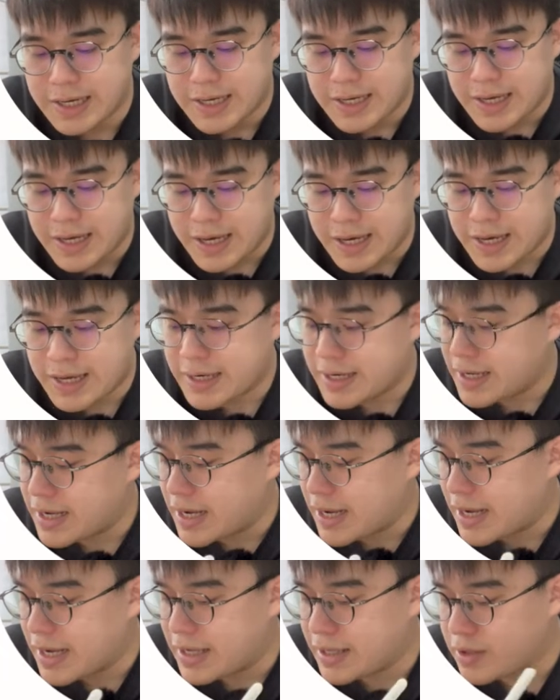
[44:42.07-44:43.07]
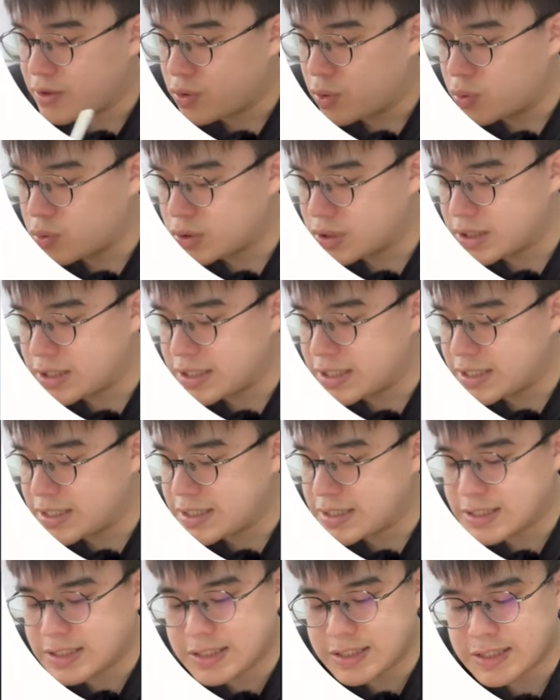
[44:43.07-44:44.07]
And I
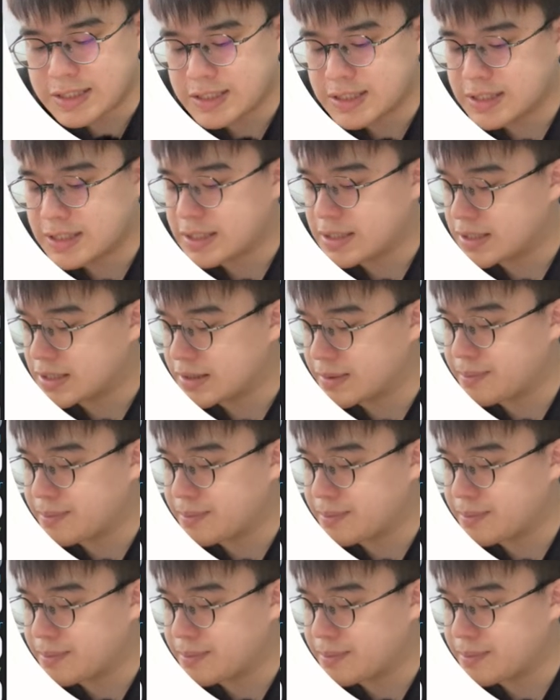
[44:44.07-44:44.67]
notice the